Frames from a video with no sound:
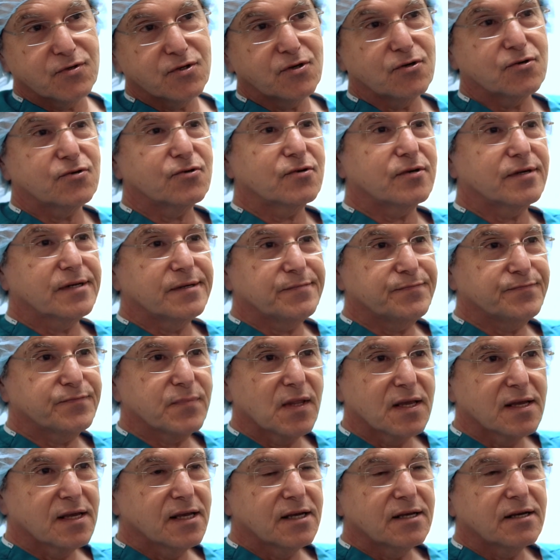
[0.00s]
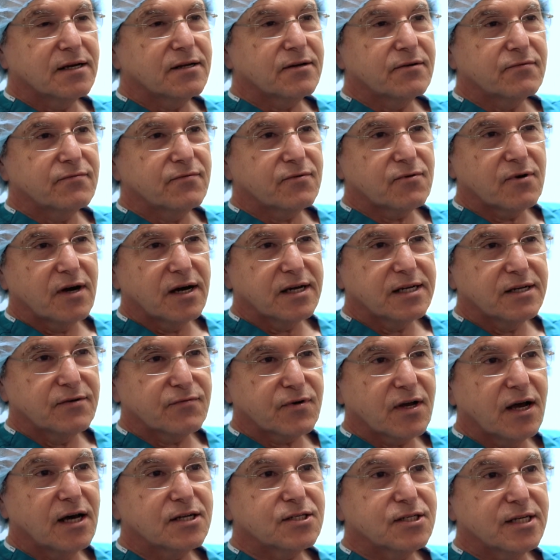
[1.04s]
surgery in a variety of
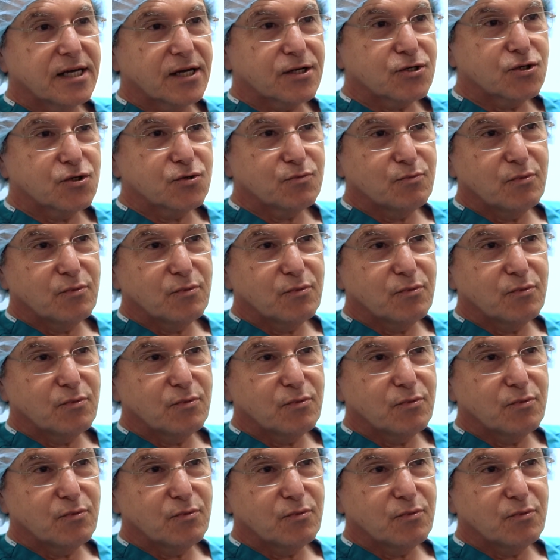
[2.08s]
contexts,